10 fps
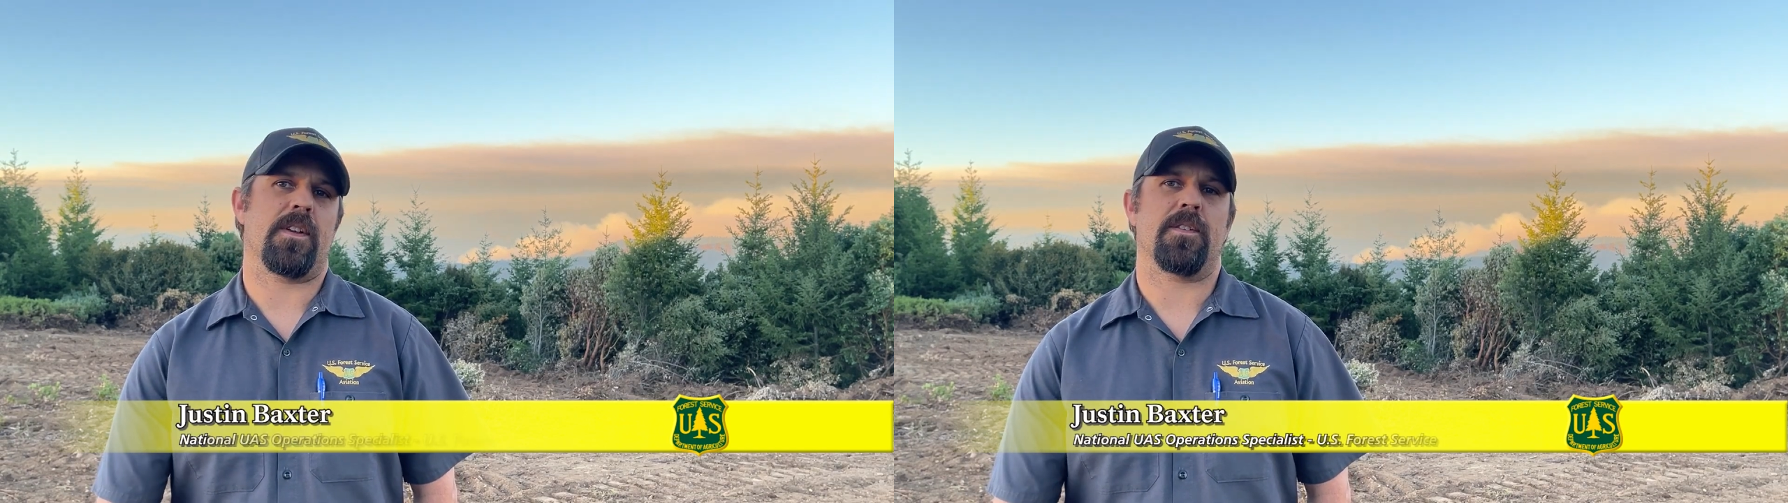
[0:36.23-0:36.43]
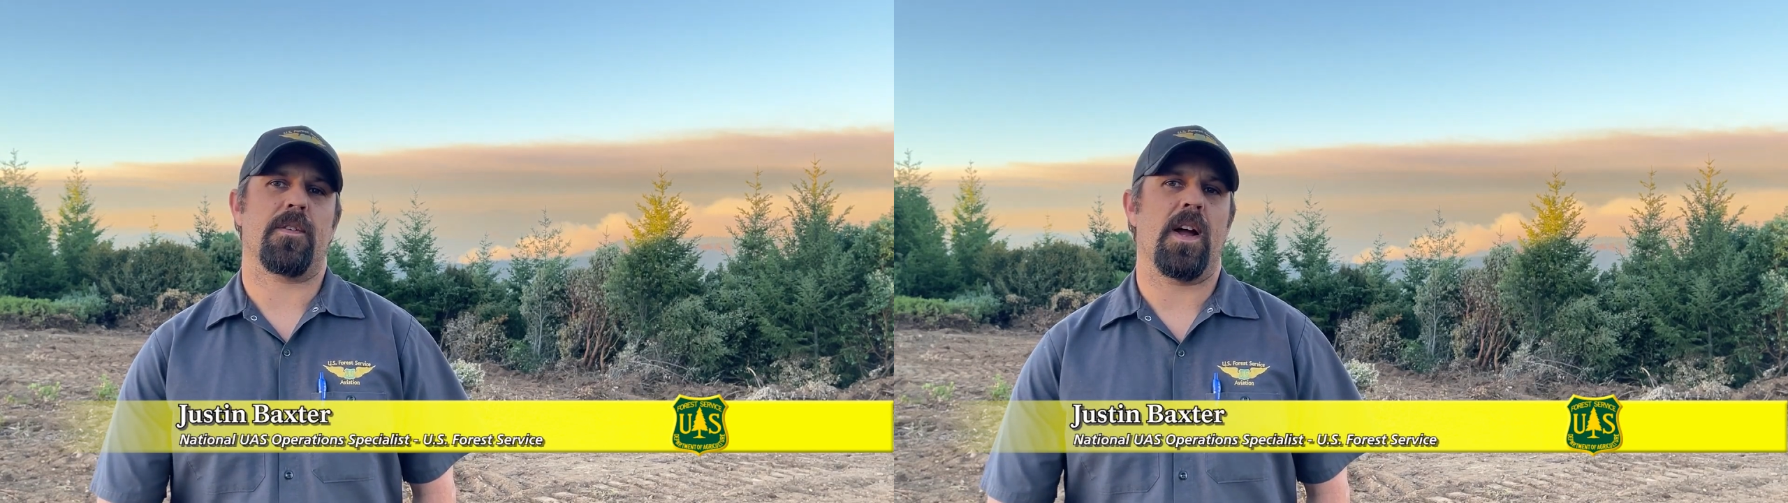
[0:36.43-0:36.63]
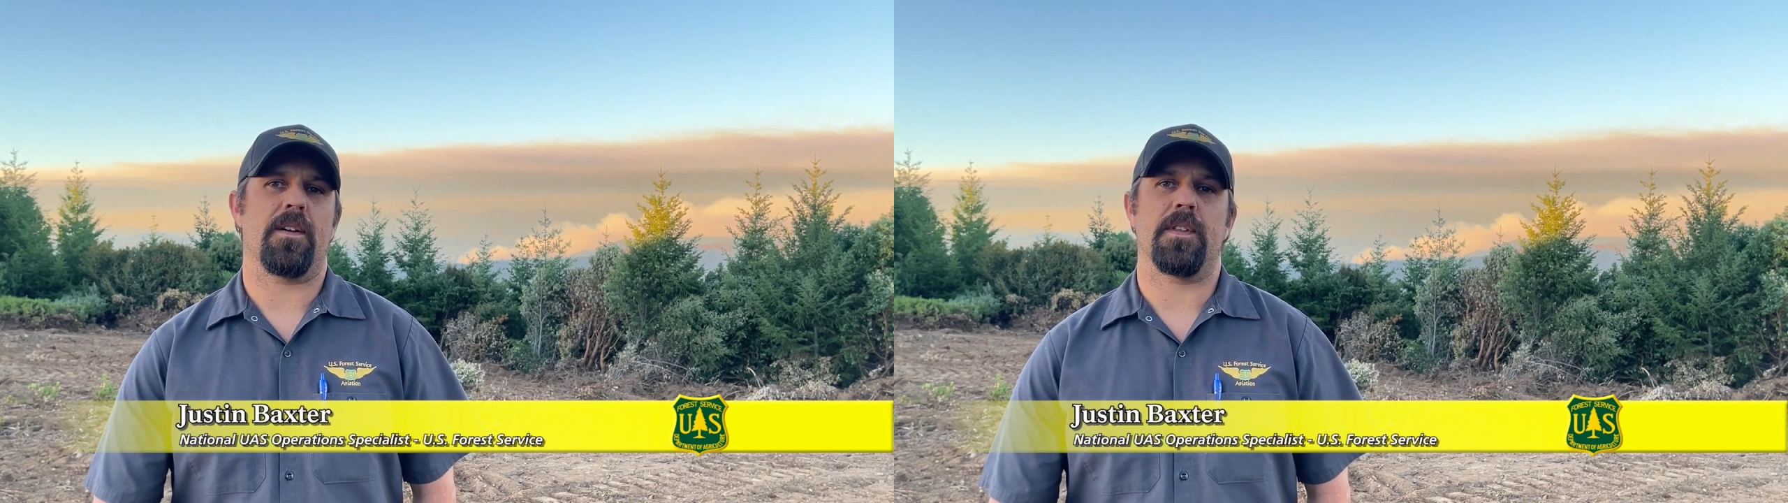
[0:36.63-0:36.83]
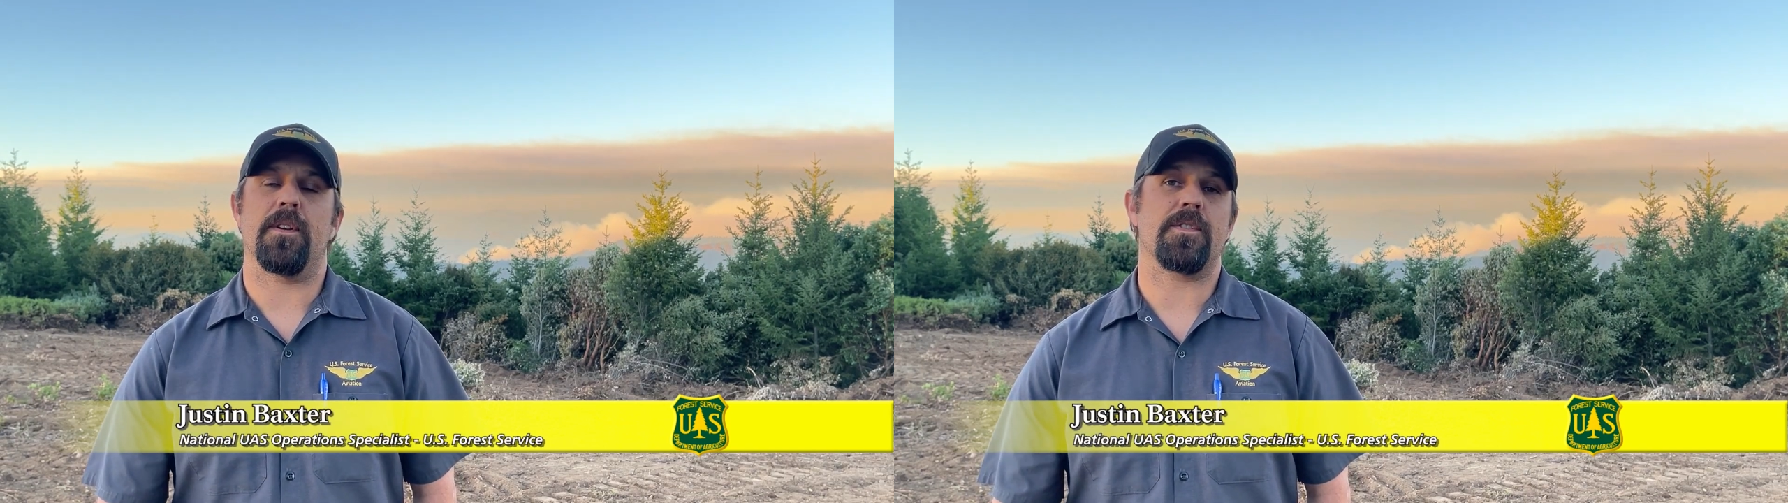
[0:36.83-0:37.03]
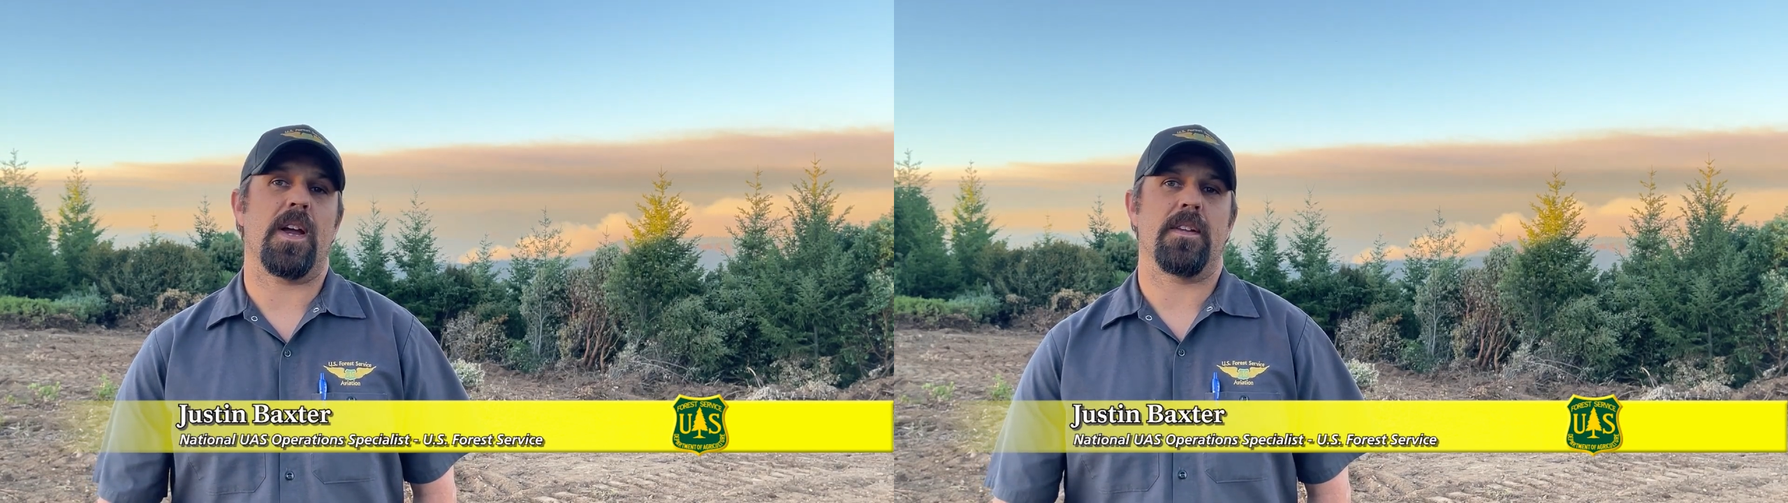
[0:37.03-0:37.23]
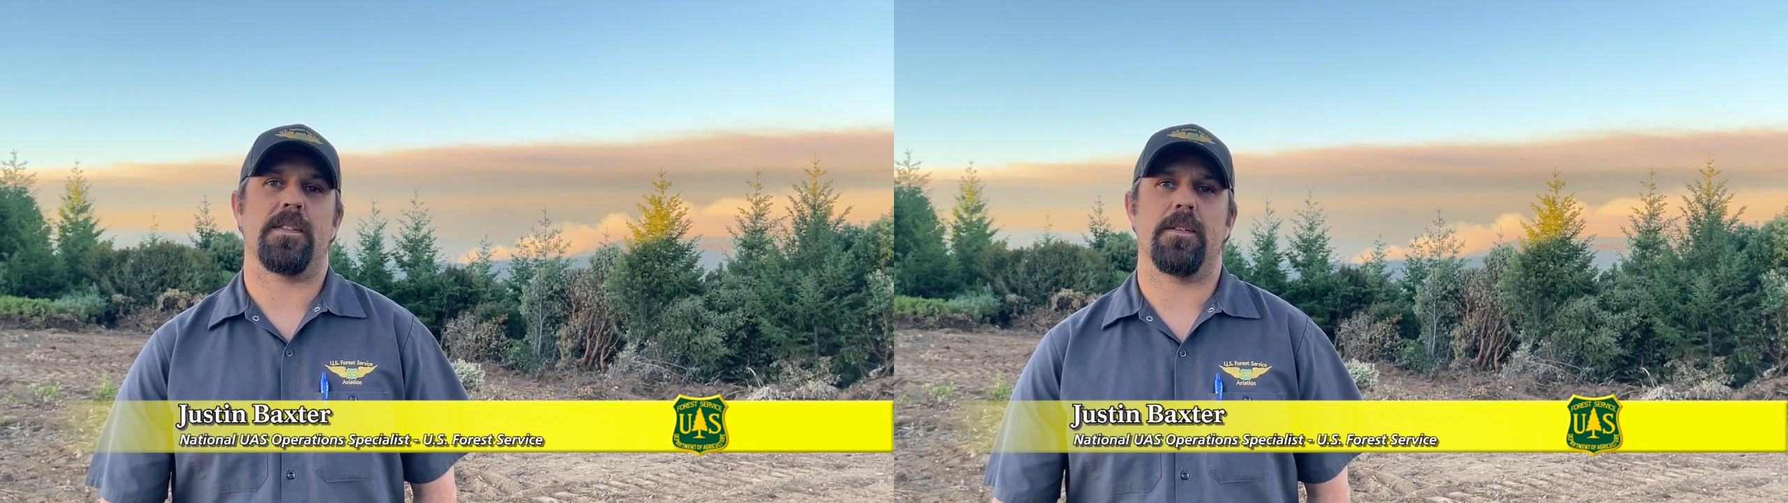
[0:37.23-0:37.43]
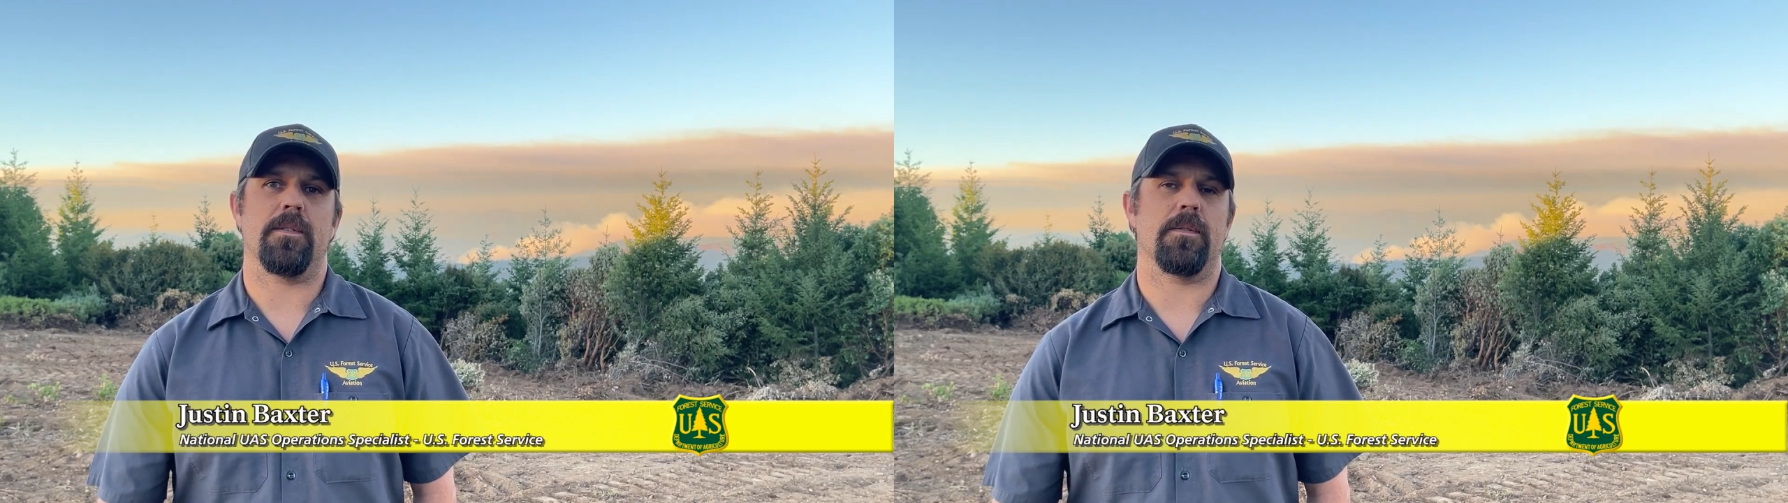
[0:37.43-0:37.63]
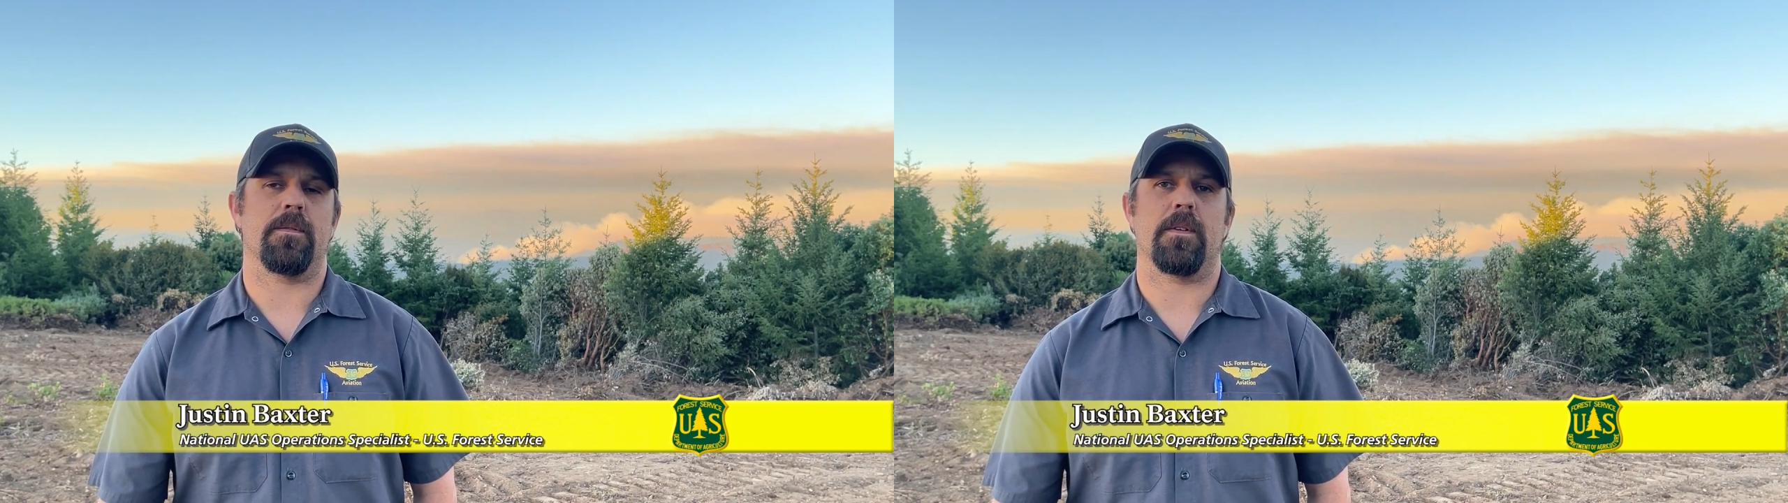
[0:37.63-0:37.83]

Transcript: on the ground that are trying to